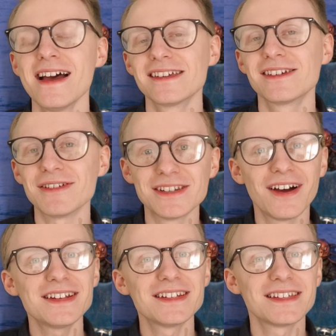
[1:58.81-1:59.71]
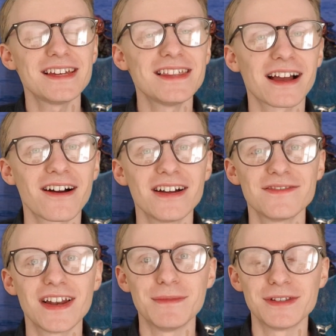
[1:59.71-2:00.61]
So it's nice to see that kind
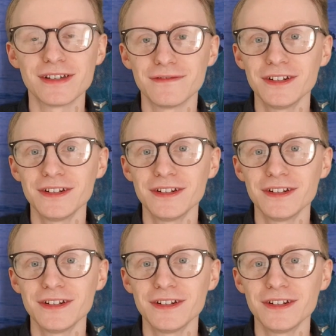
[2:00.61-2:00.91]
of element of,